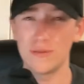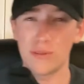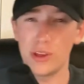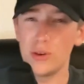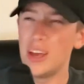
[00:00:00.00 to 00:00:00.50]

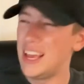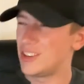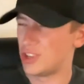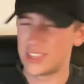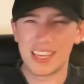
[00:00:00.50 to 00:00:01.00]
for you
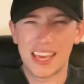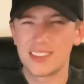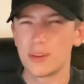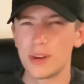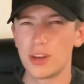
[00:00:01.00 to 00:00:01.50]
just in
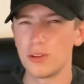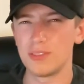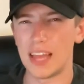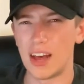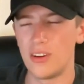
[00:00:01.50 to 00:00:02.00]
case somebody goes
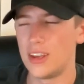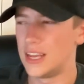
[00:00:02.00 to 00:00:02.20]
down.